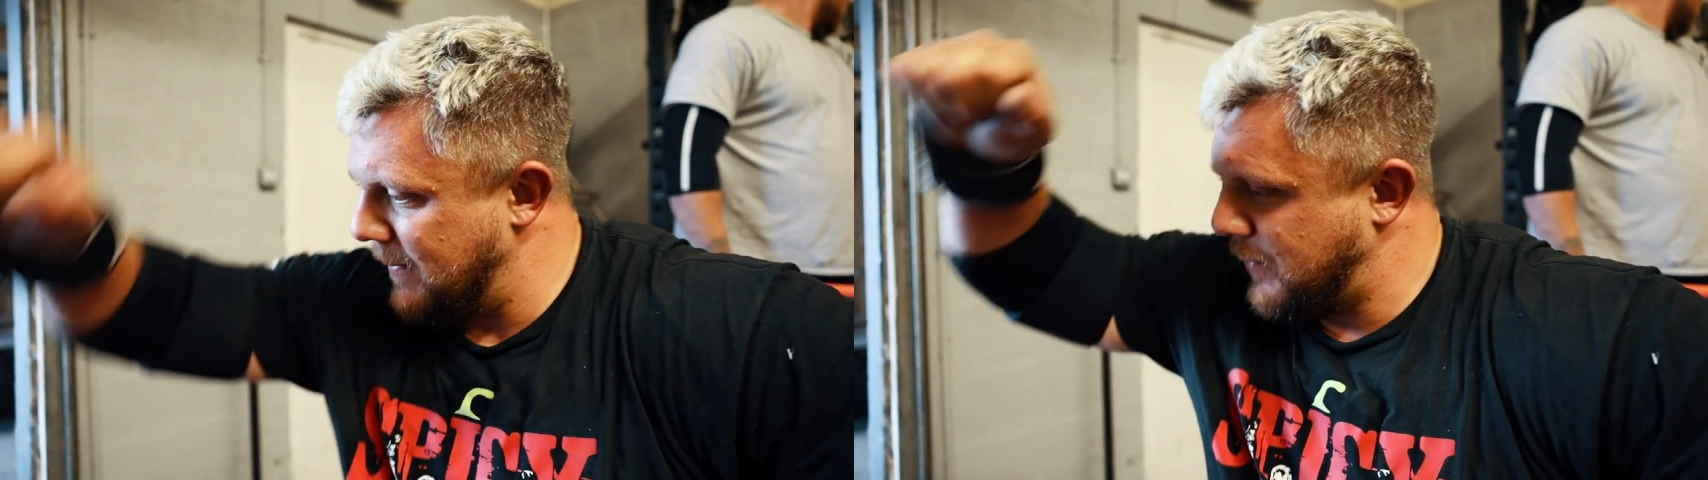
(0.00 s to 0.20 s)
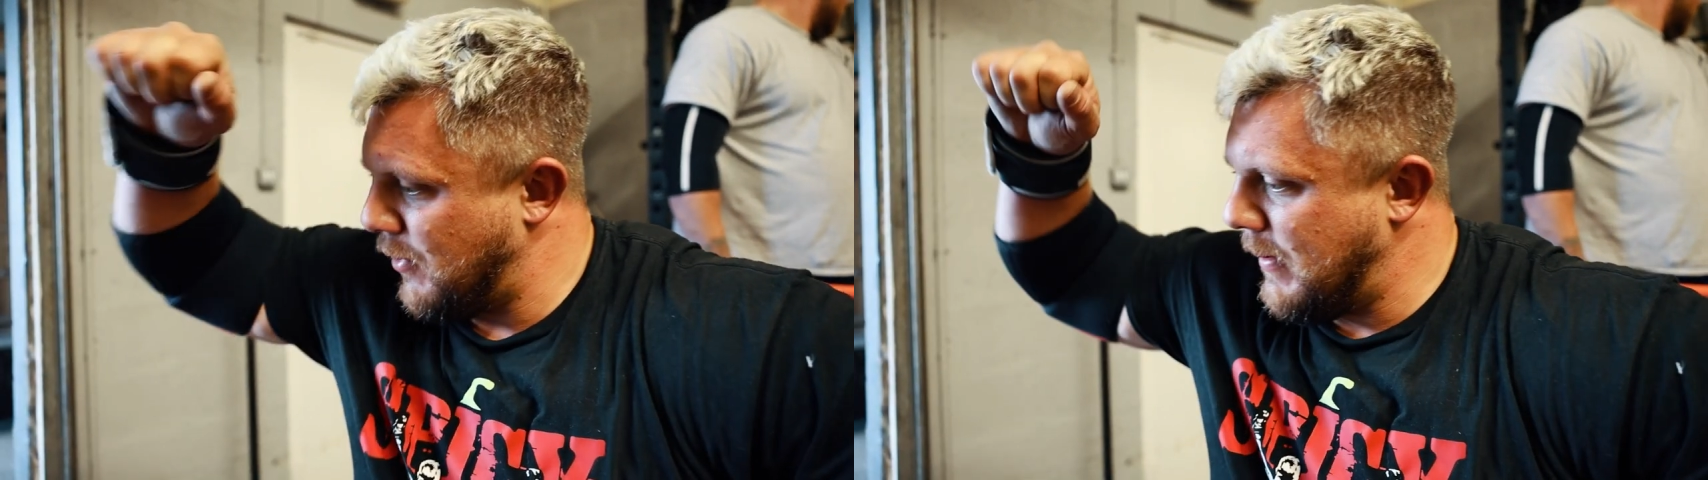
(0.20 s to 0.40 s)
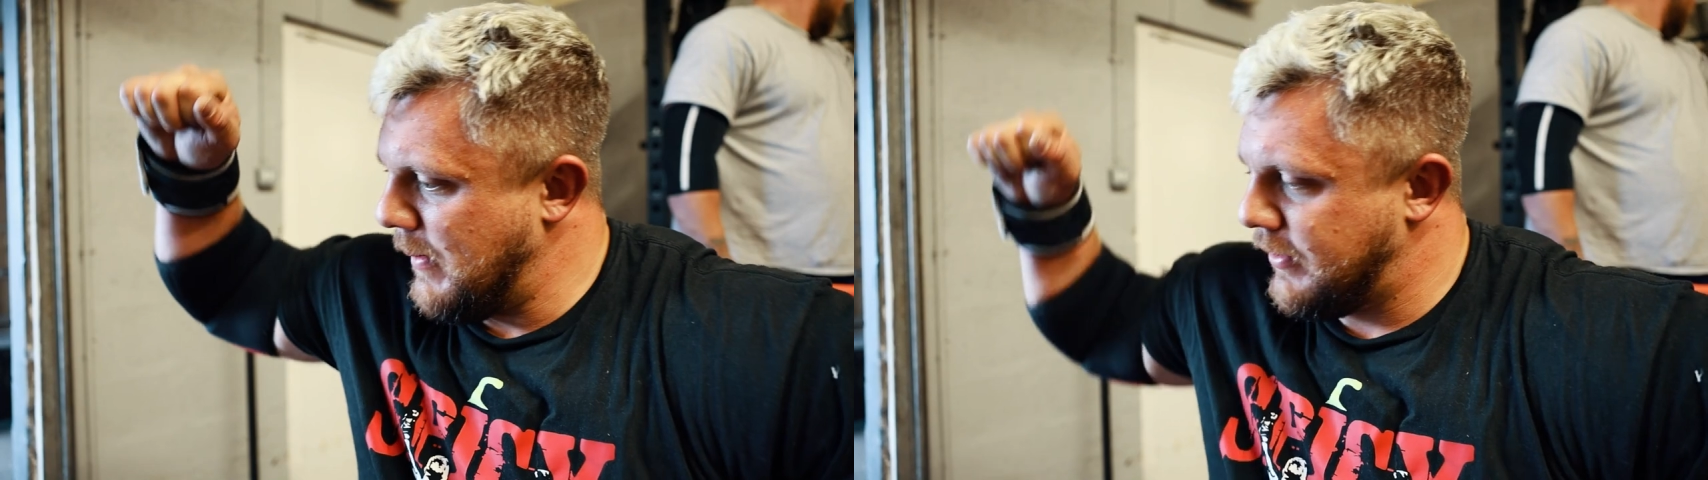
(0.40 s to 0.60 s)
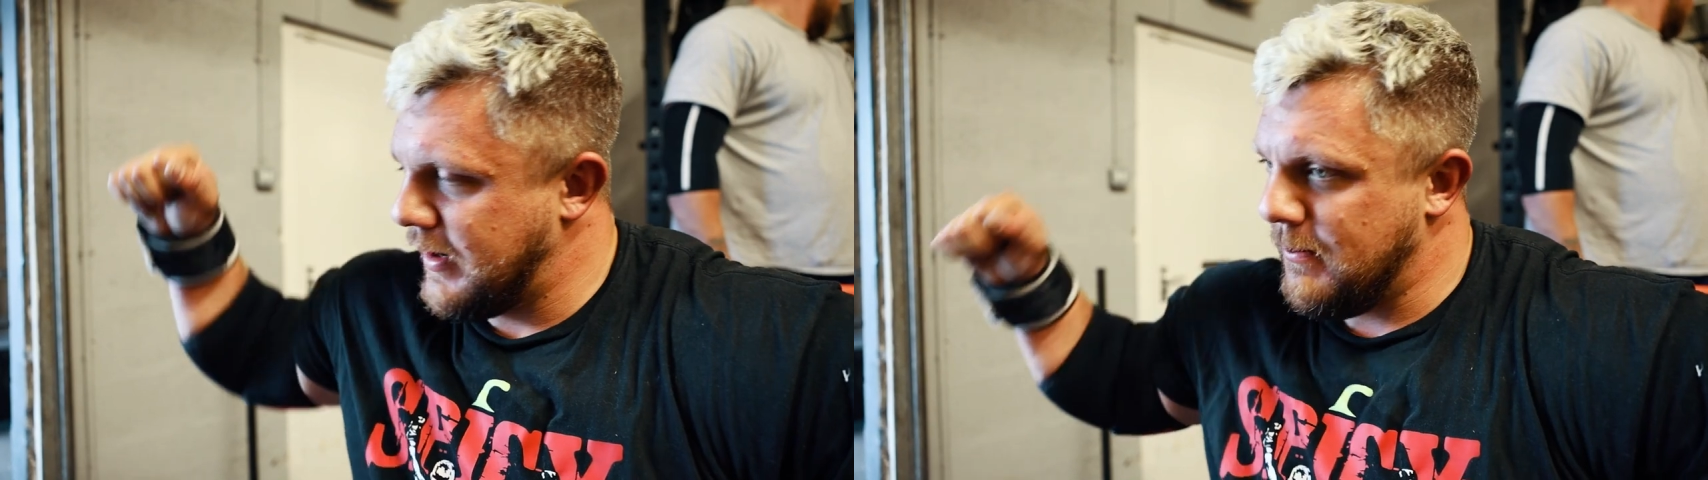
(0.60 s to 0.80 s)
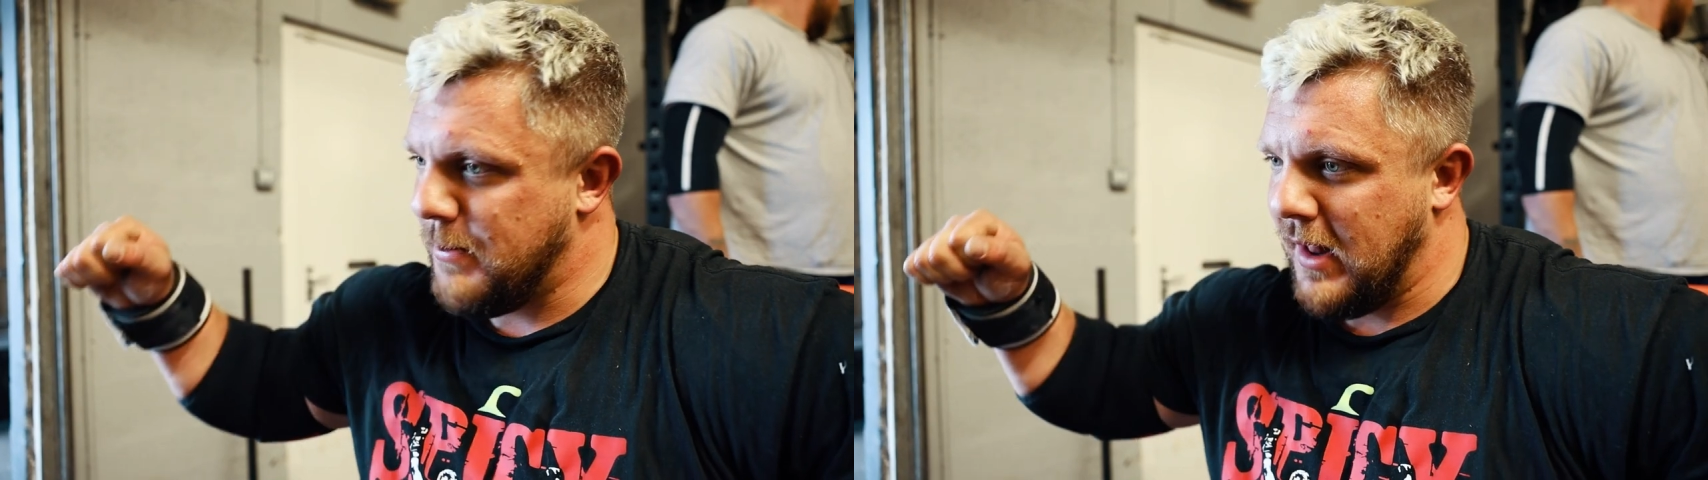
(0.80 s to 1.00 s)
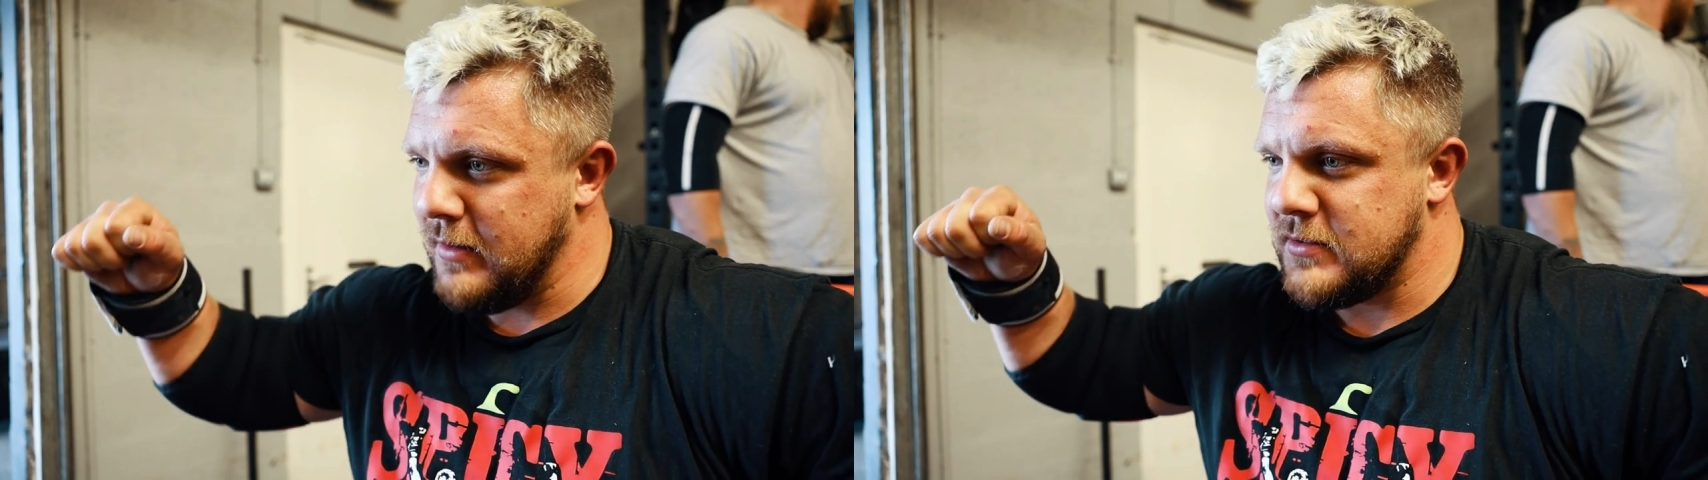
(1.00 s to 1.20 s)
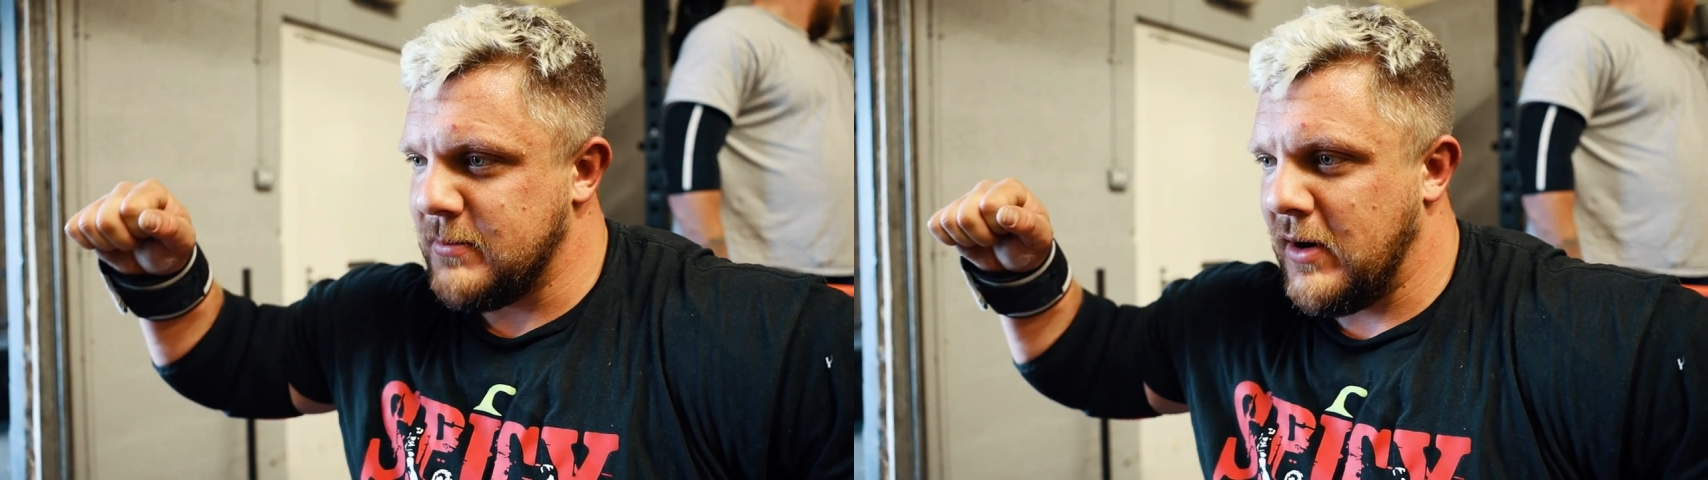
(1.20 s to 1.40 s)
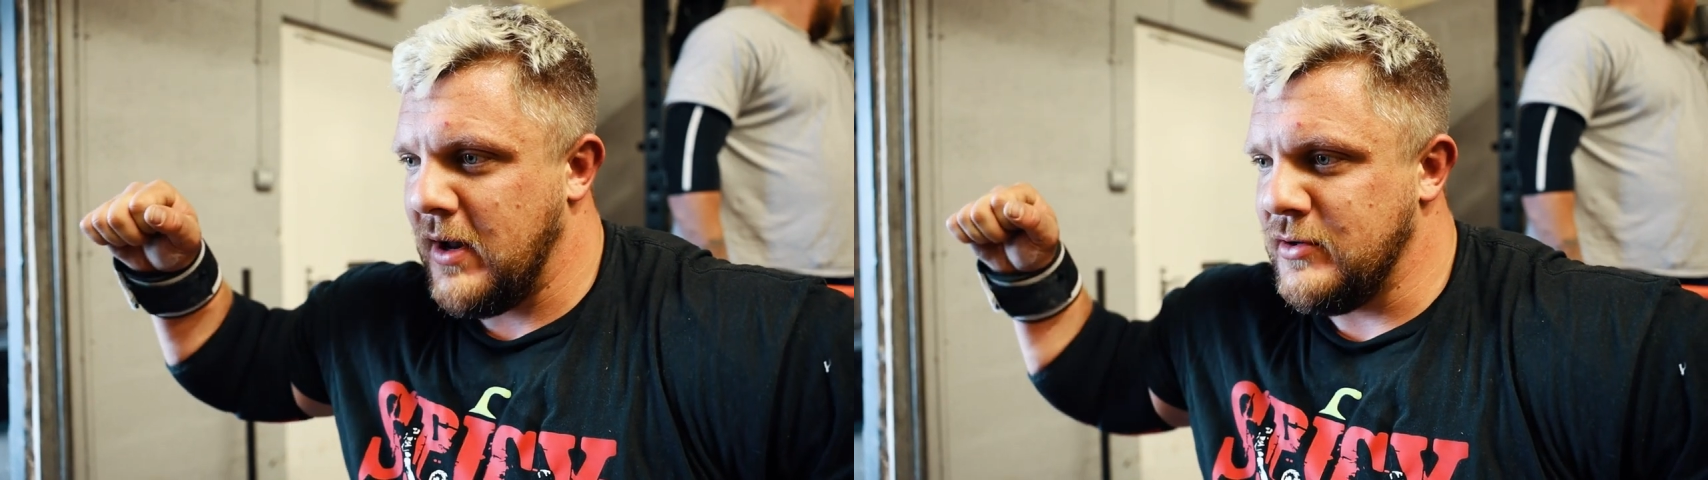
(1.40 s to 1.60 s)
of problem with an imbalance
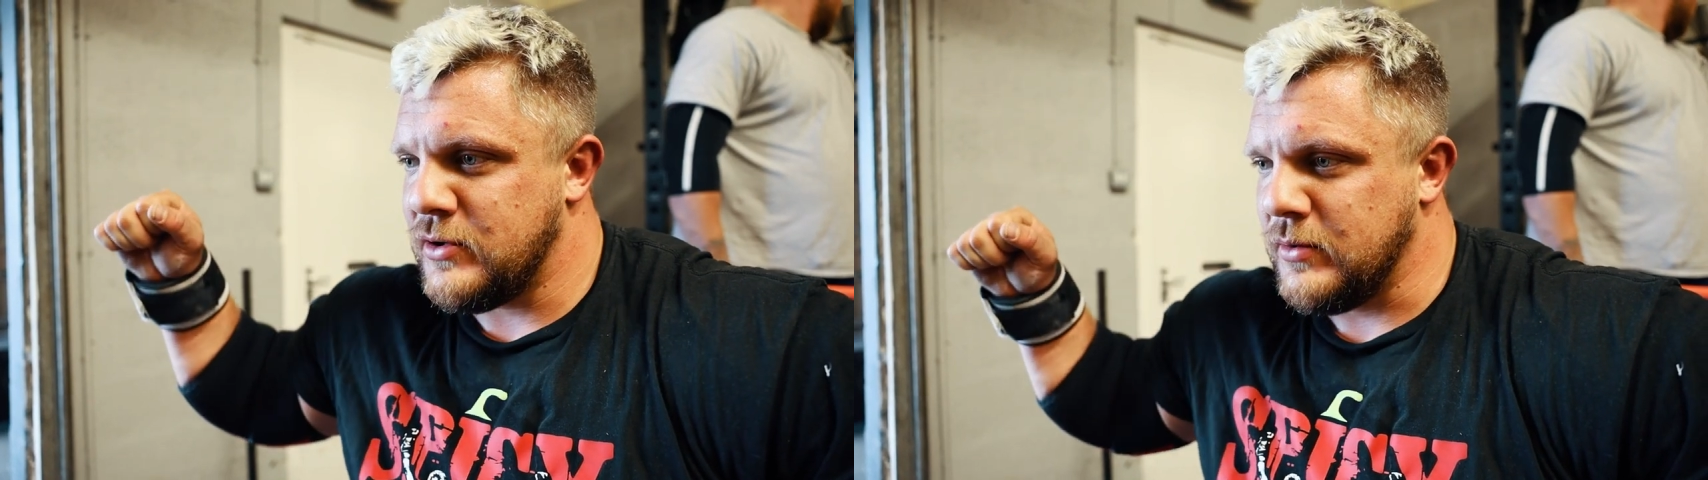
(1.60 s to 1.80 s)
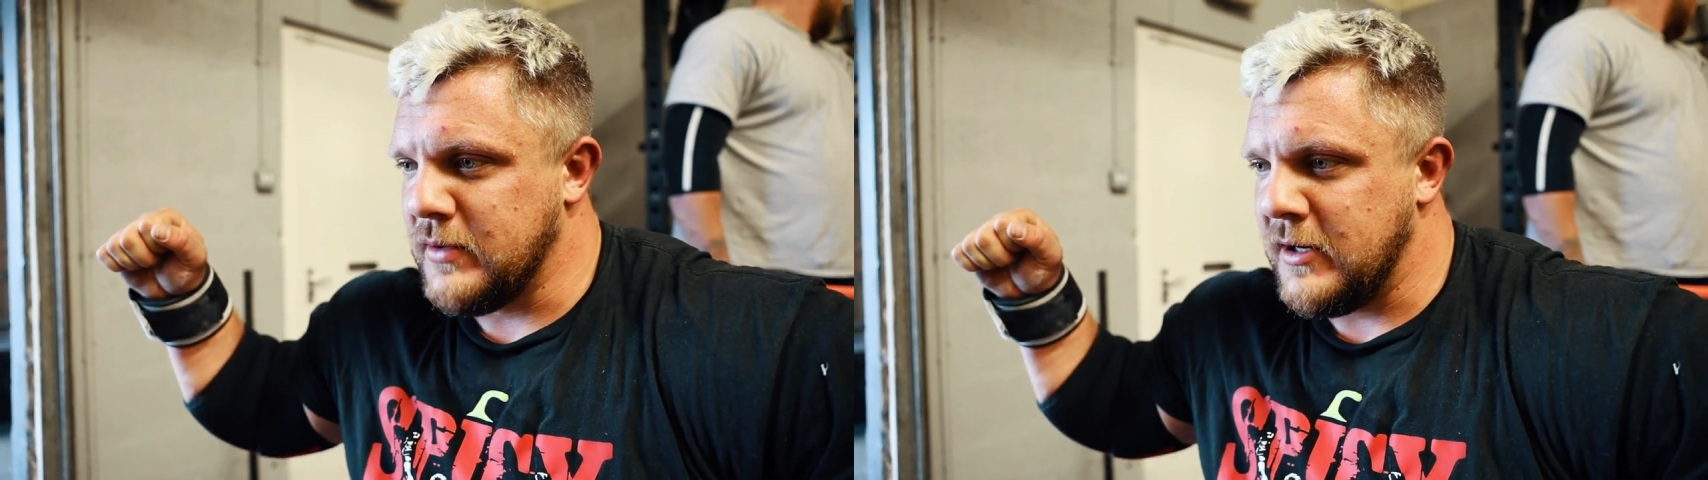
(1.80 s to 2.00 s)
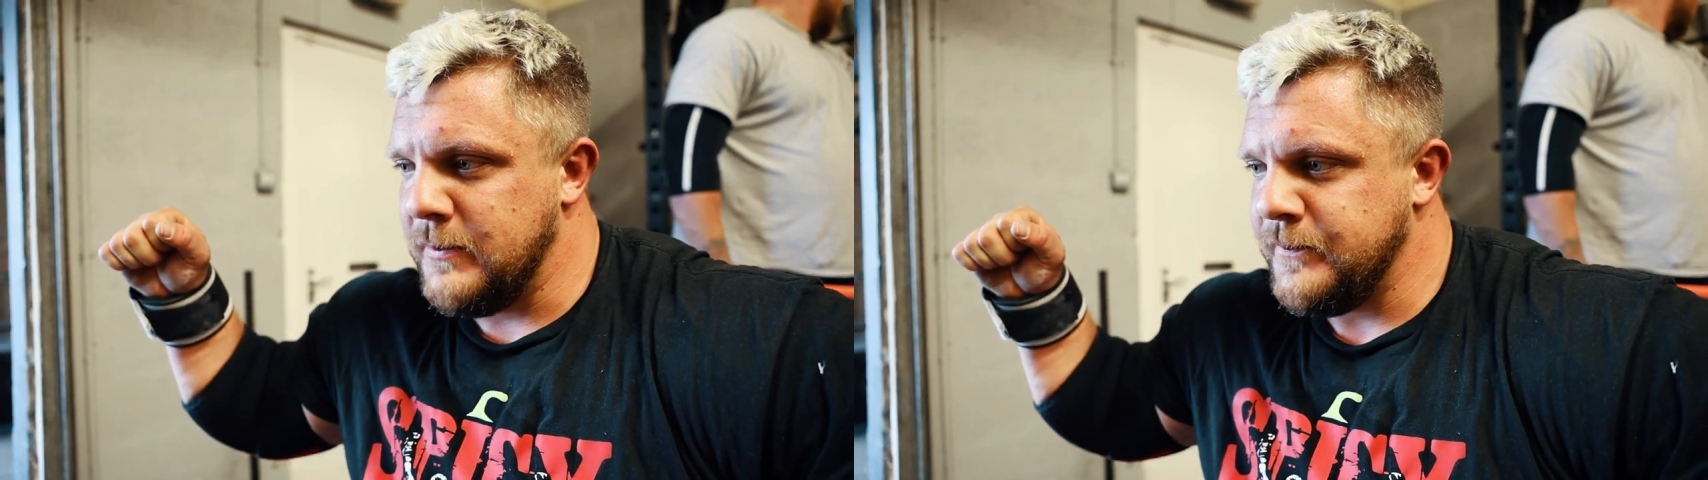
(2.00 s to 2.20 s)
in my right shoulder.